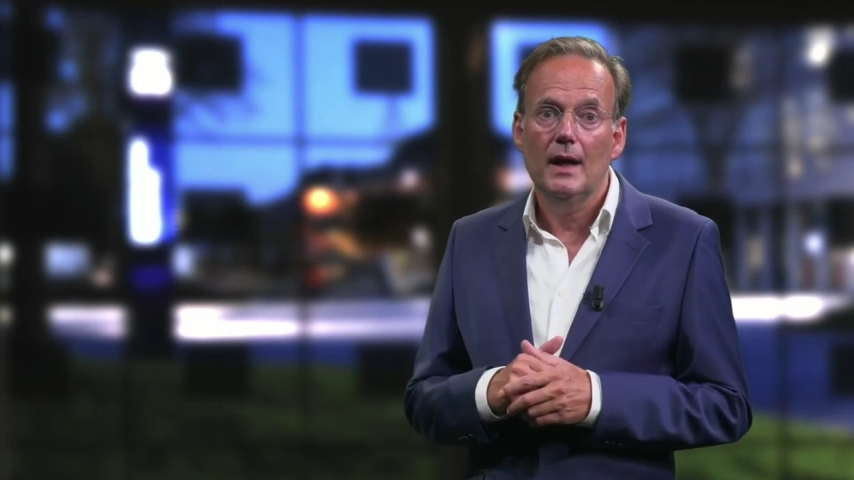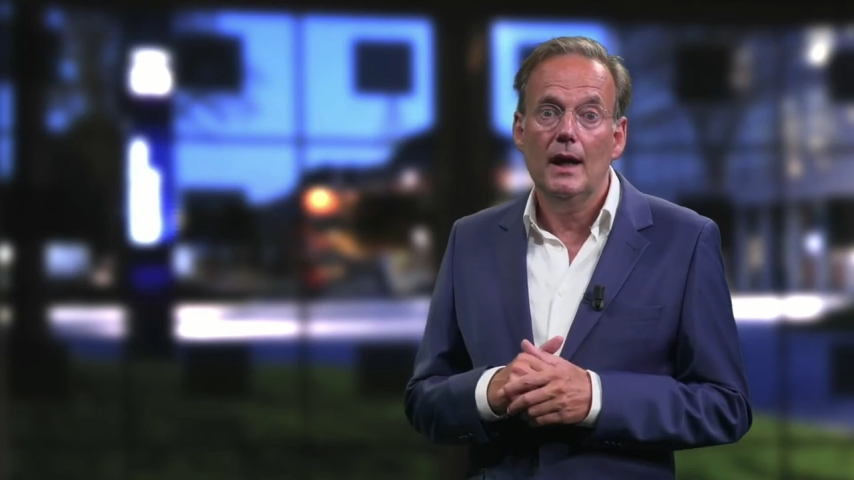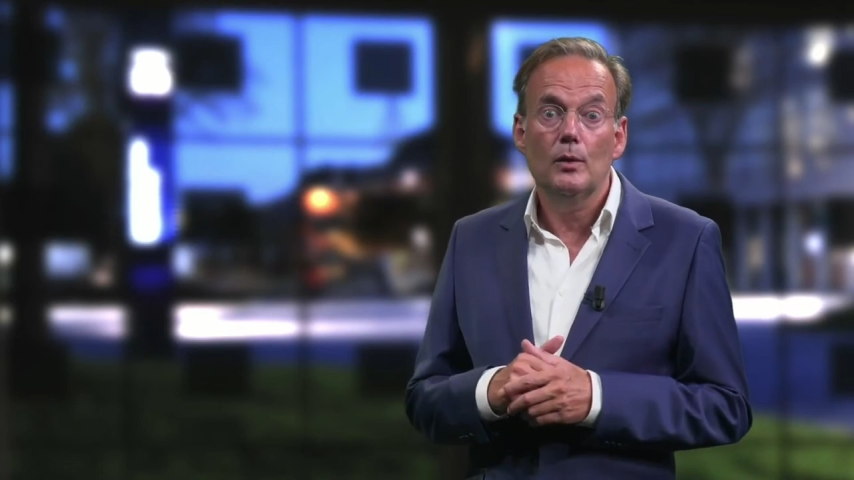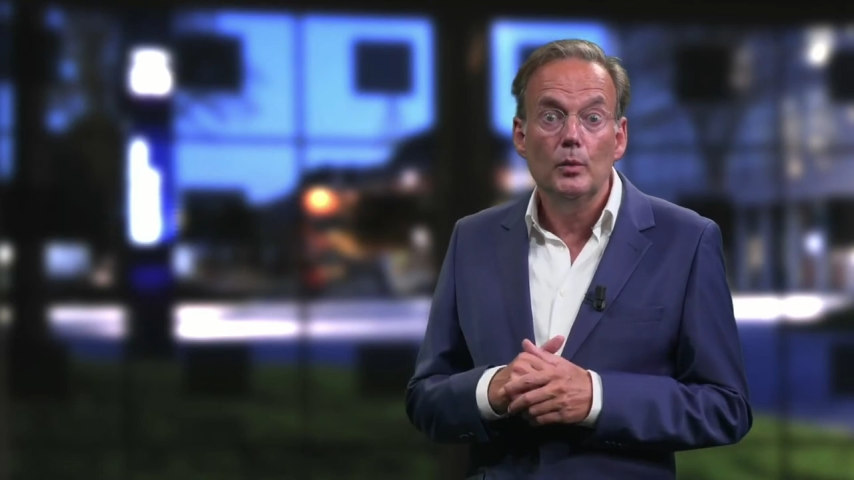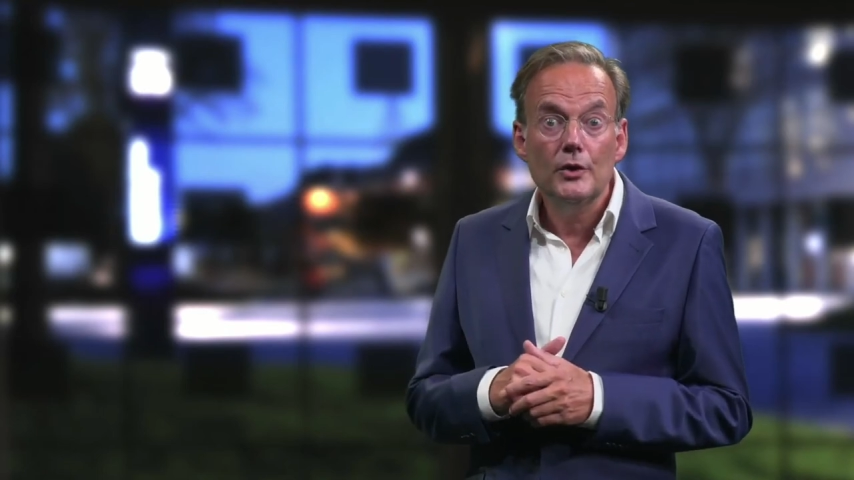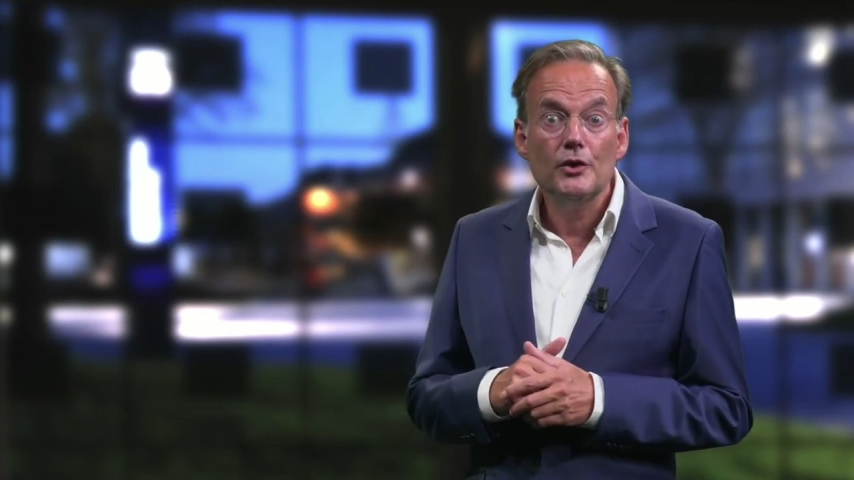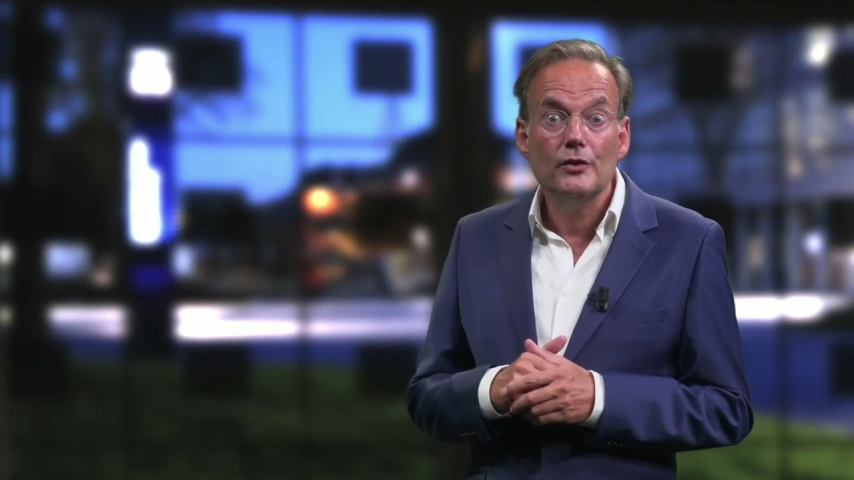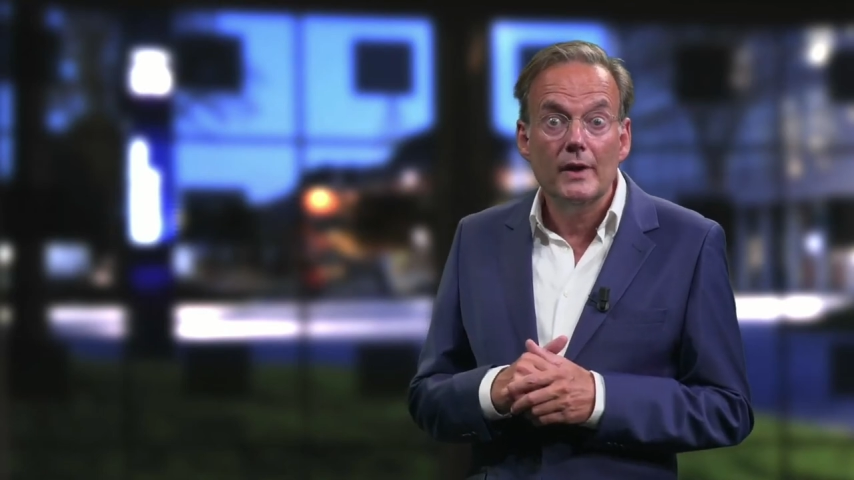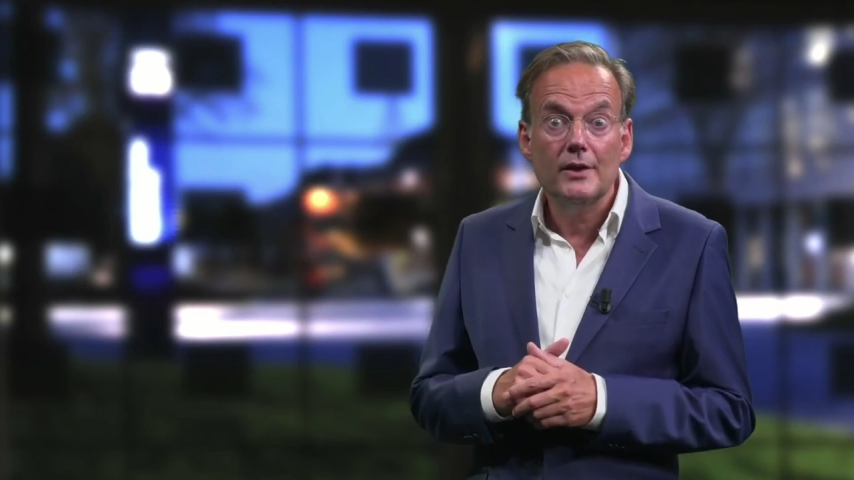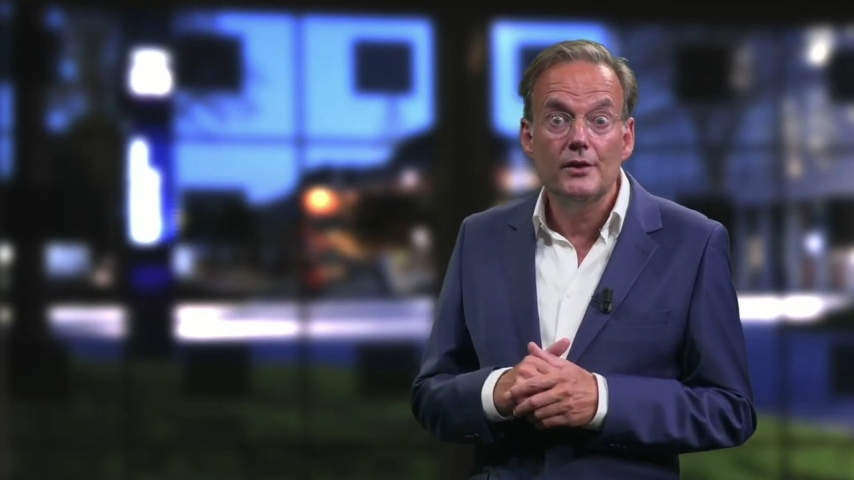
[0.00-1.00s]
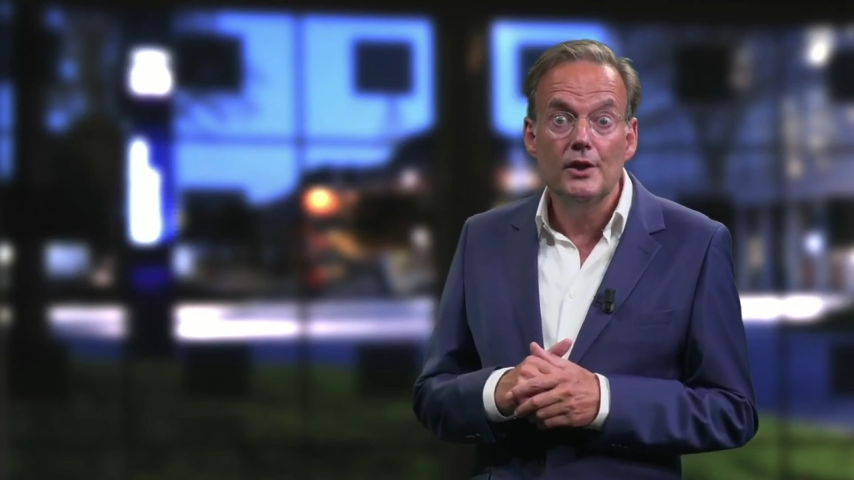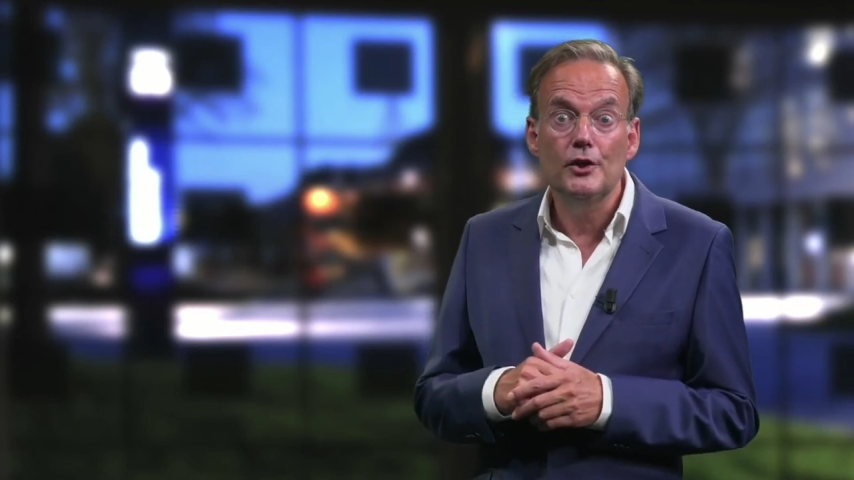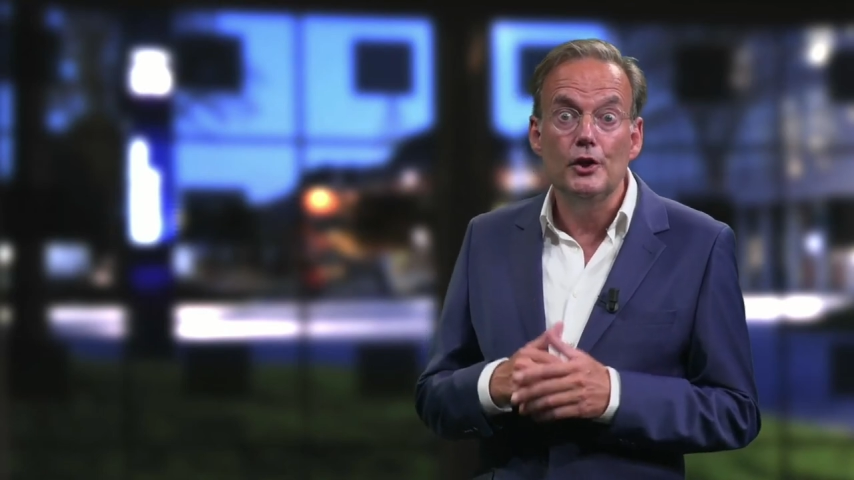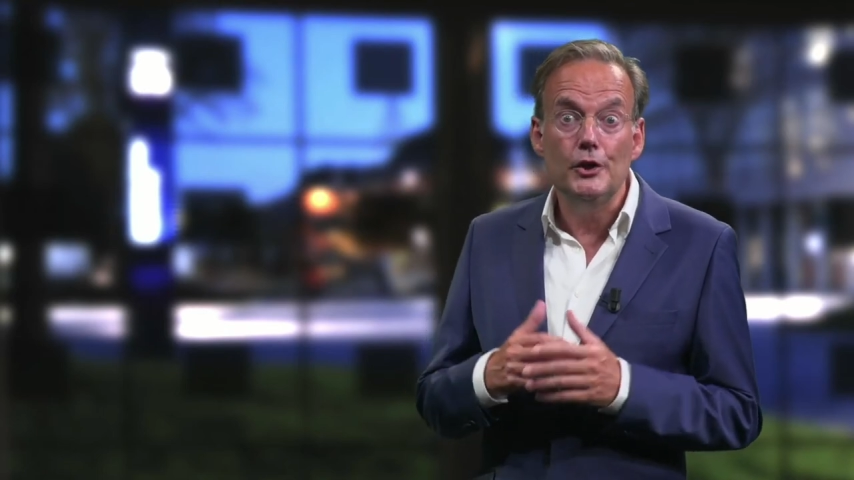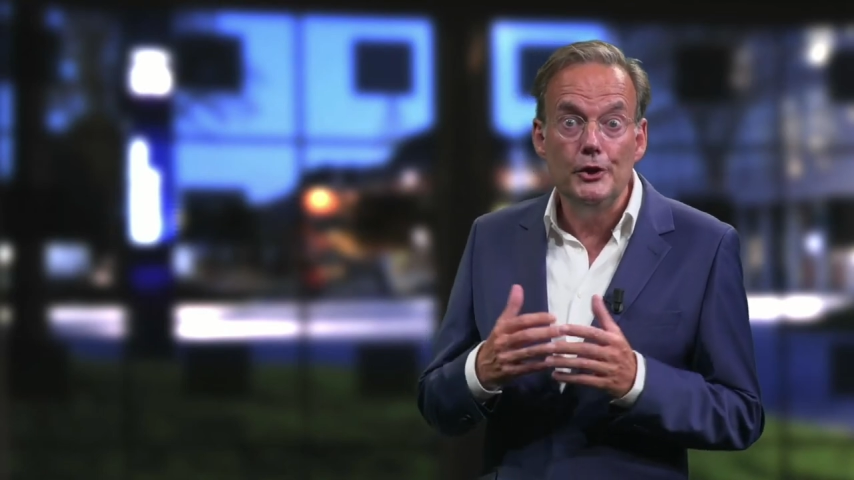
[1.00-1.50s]
and what
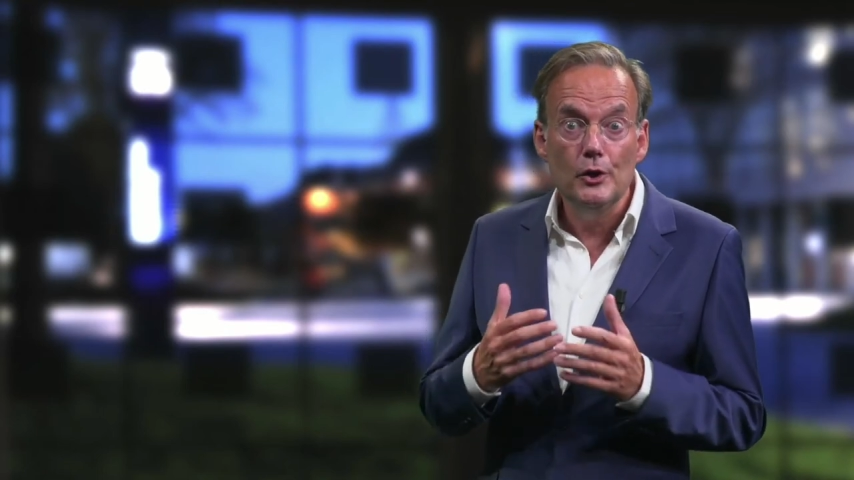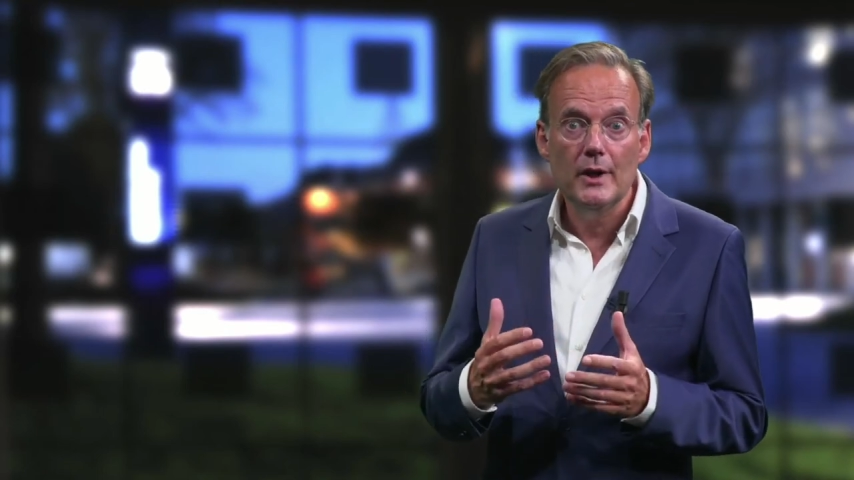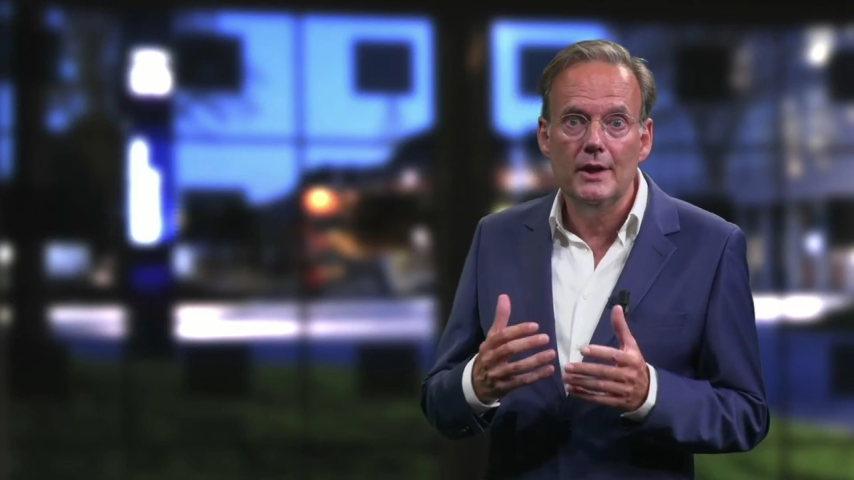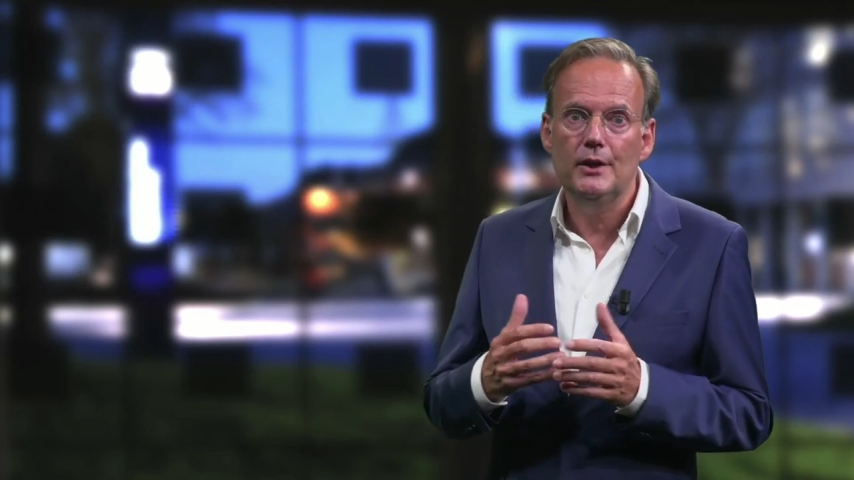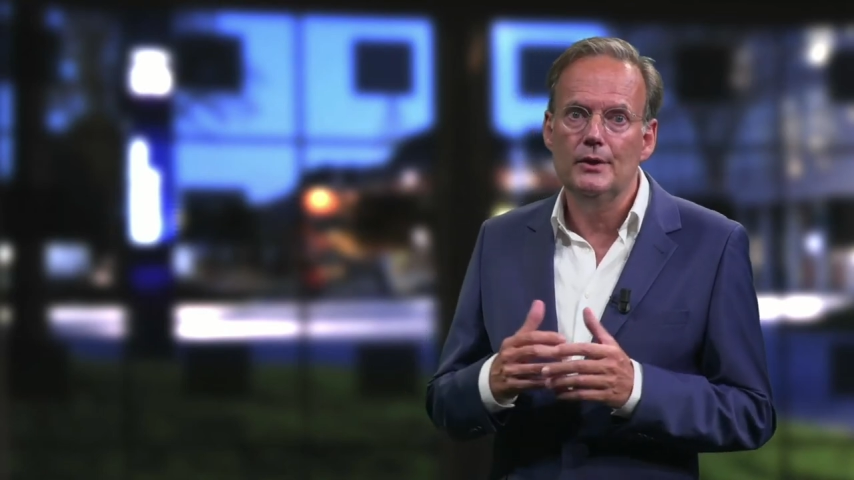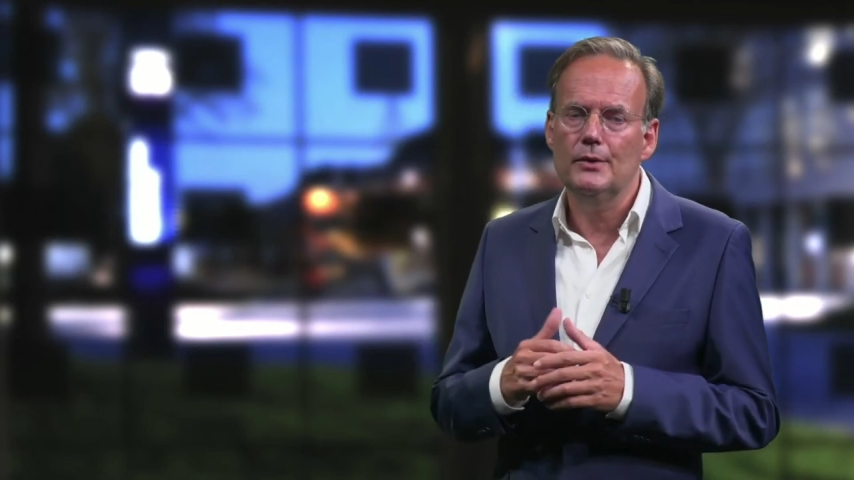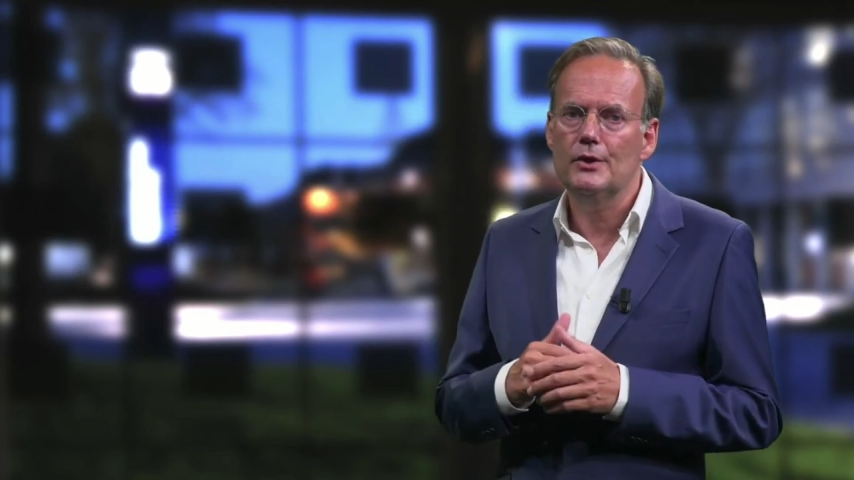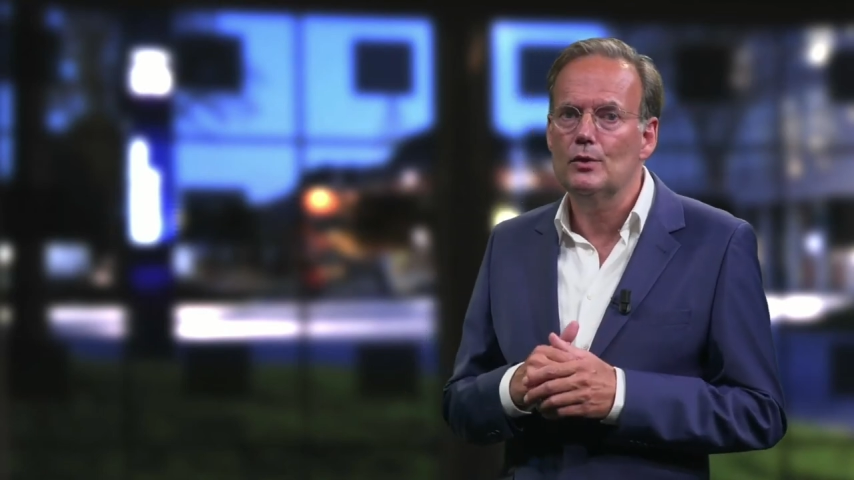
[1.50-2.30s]
strategies you can use